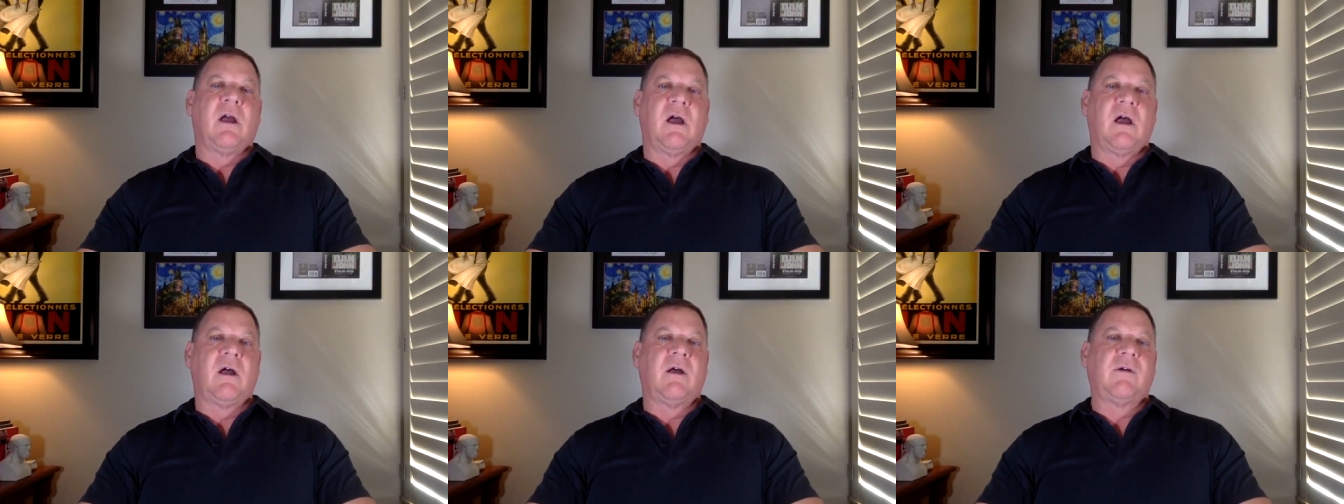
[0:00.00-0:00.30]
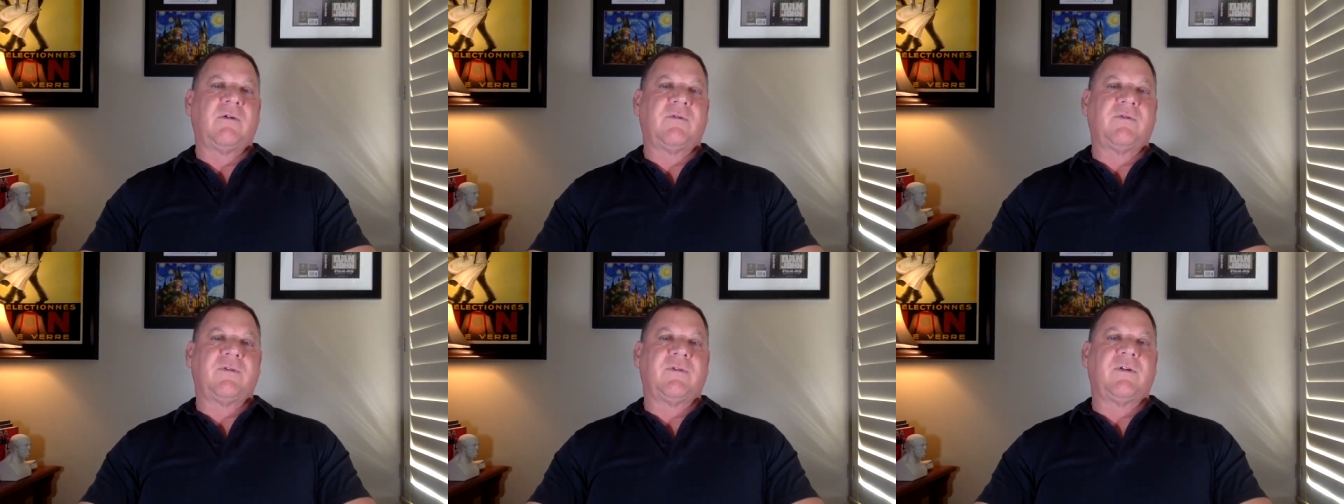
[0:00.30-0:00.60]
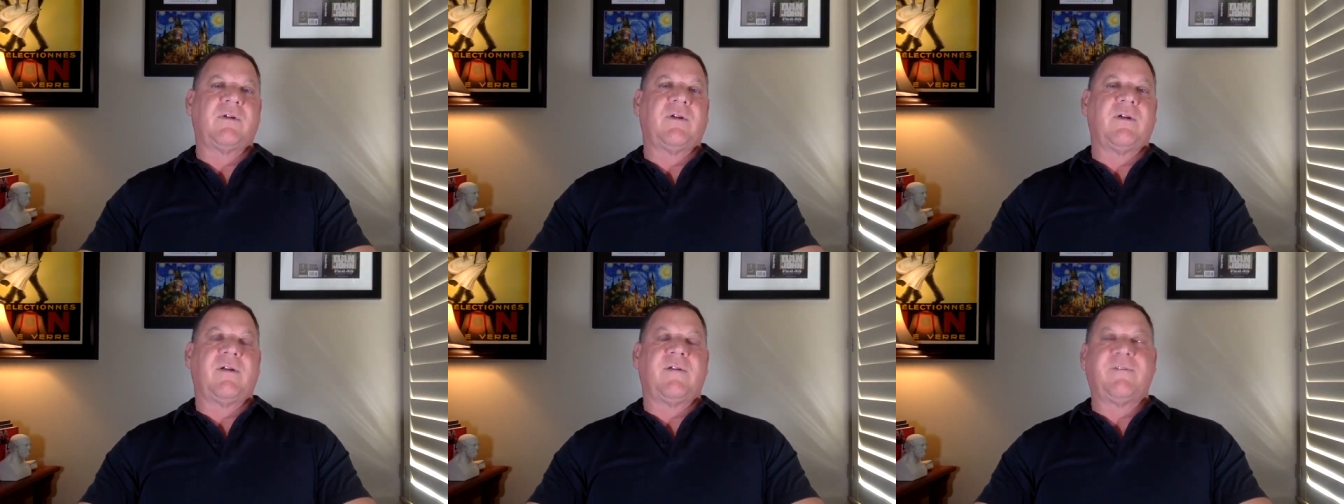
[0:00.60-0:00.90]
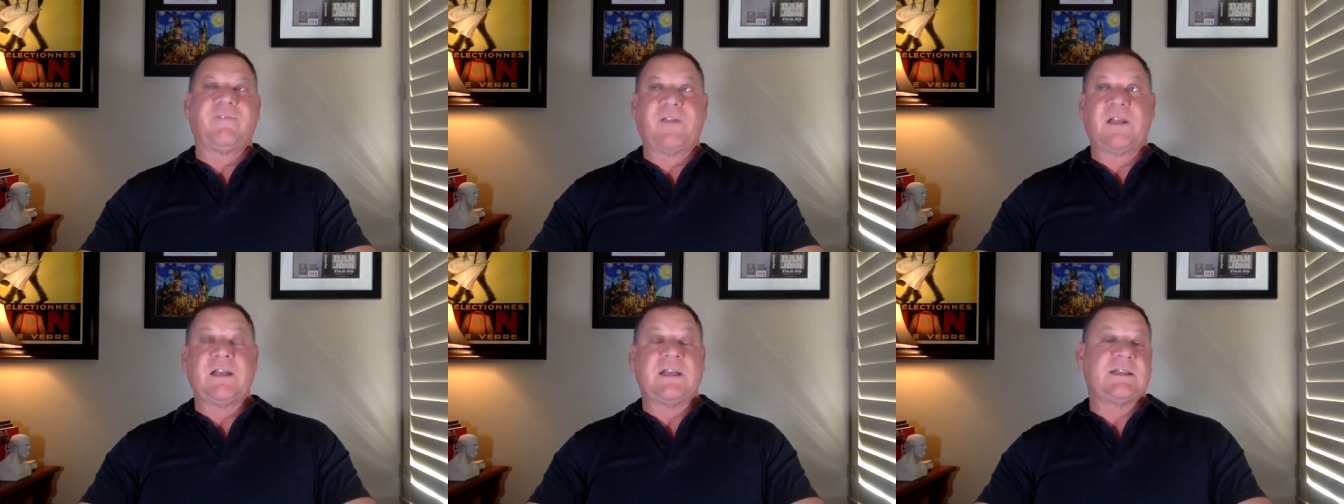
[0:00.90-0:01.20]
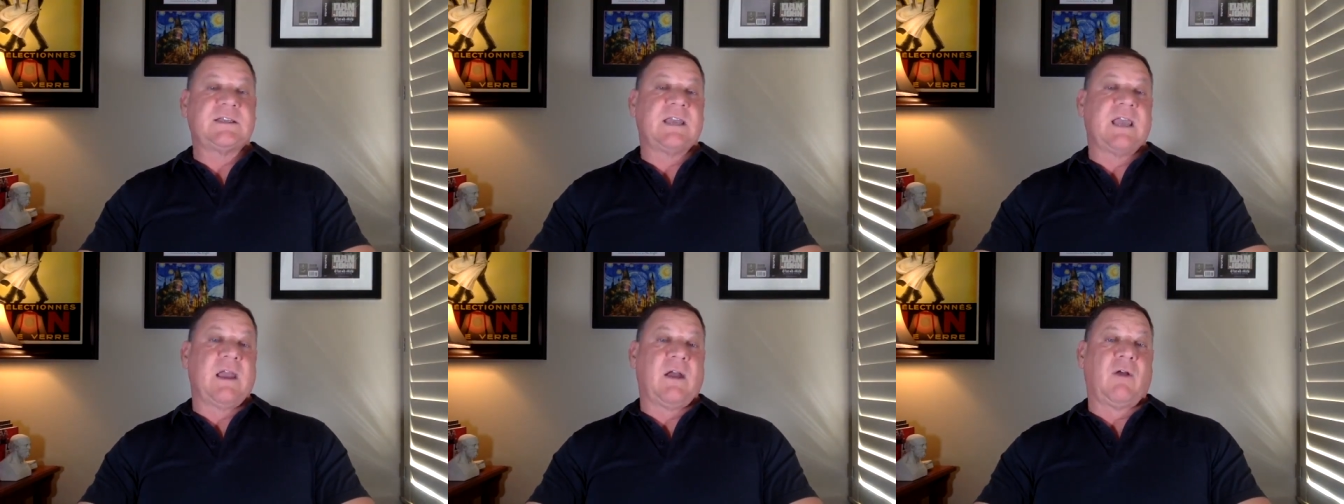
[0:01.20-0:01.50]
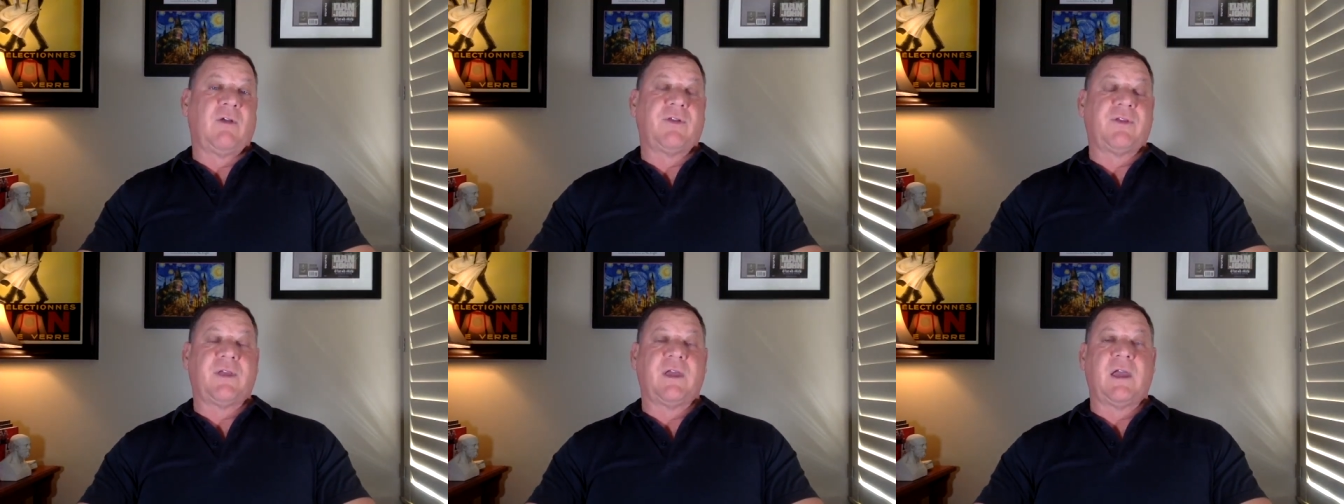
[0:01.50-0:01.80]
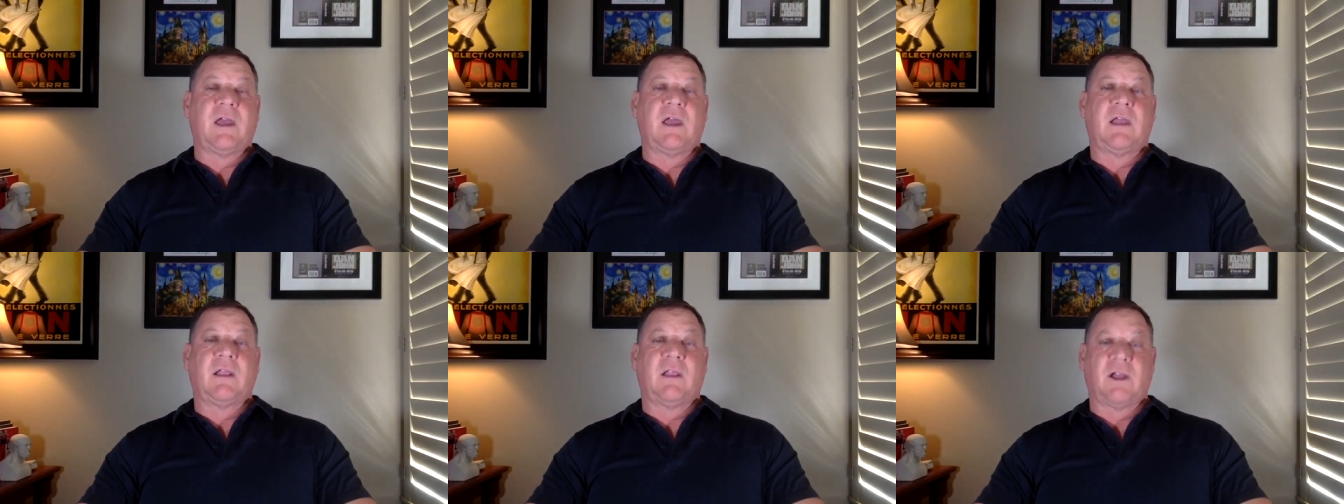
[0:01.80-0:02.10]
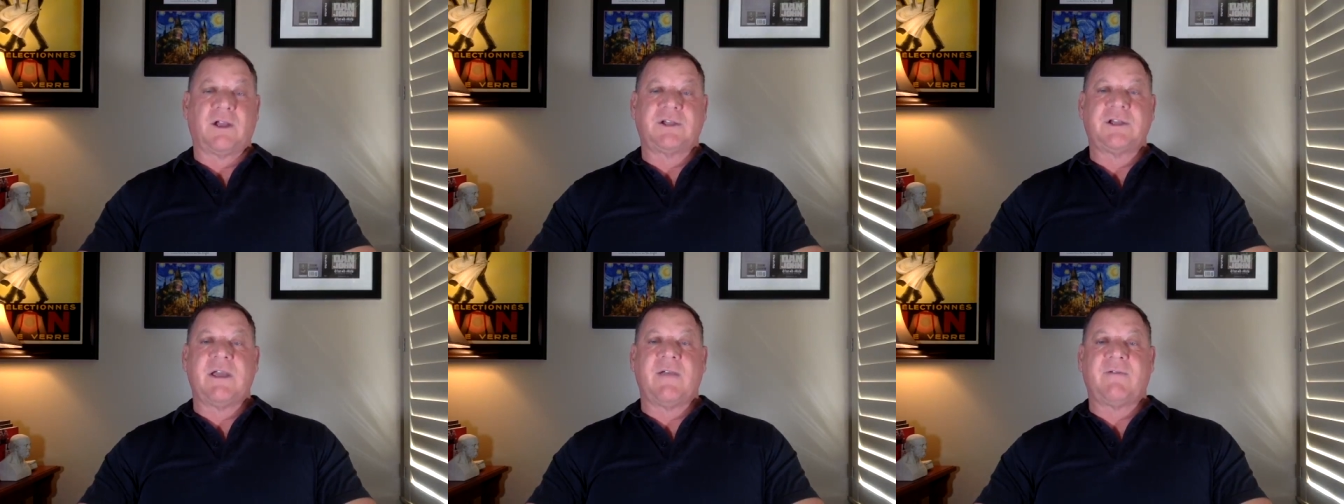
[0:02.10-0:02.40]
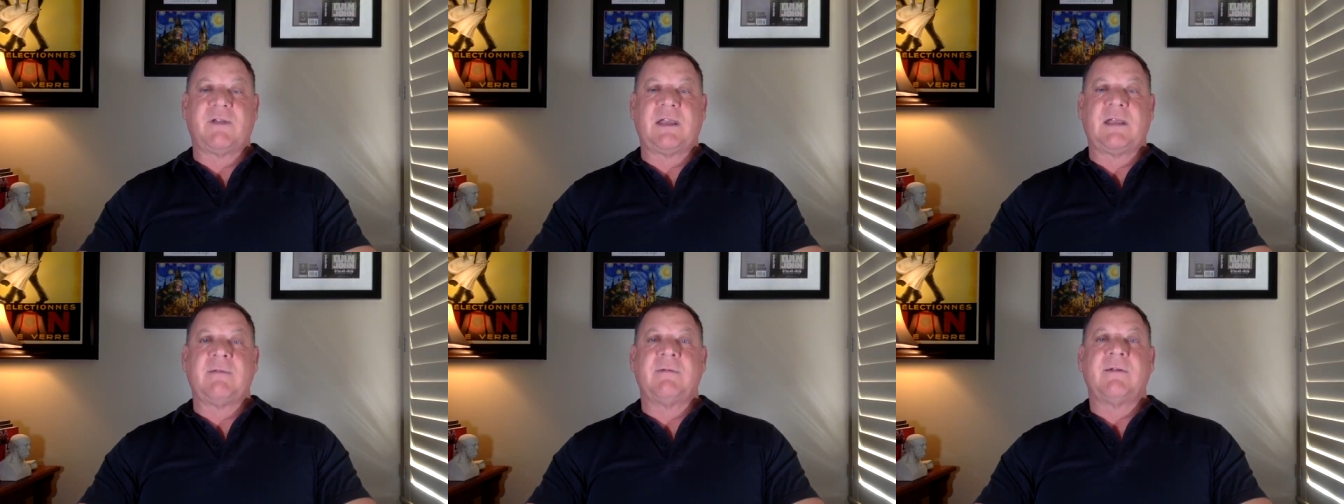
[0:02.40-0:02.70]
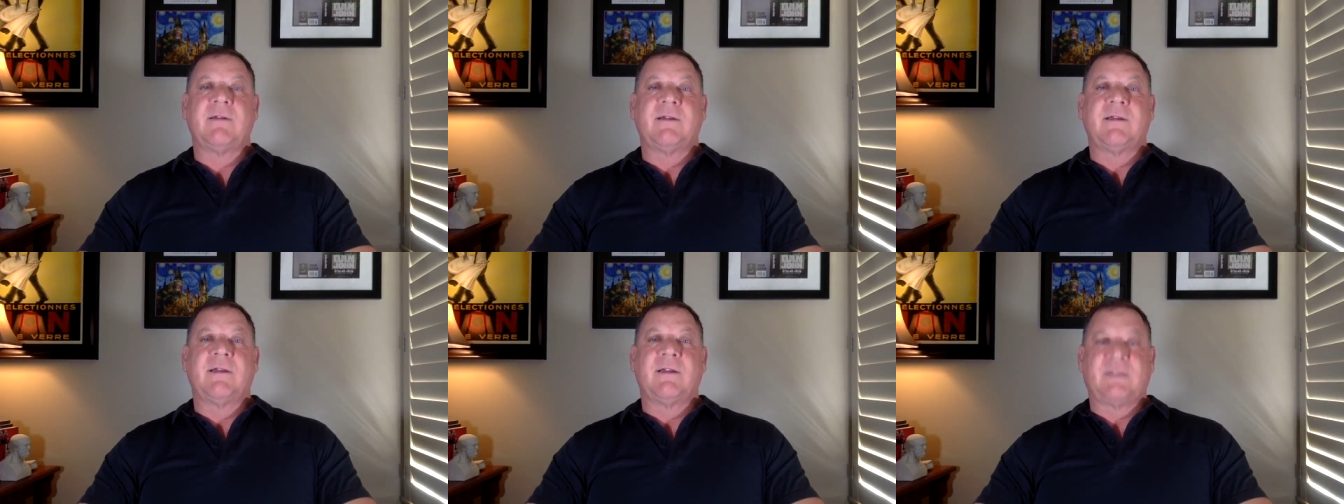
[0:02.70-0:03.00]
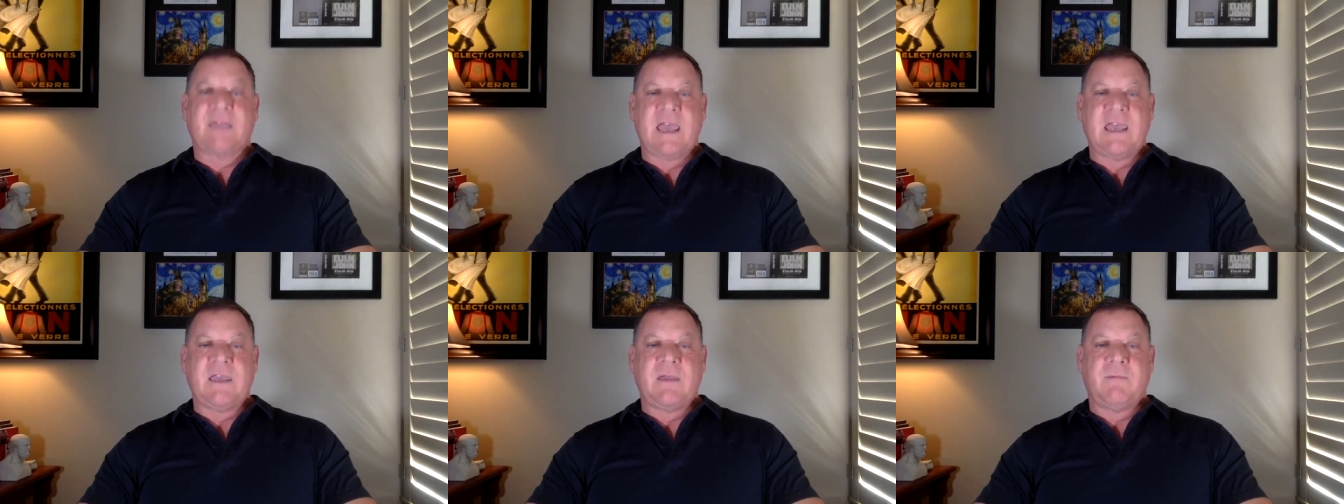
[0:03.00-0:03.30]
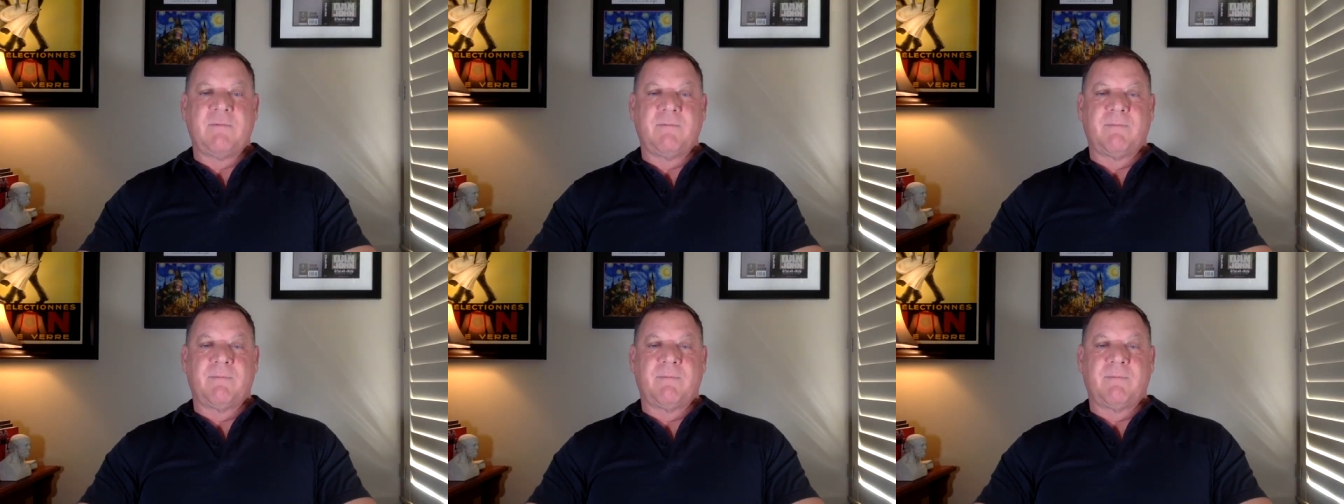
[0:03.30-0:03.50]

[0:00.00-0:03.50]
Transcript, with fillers: of uh, fitness, health, uh, longevity. Thank you.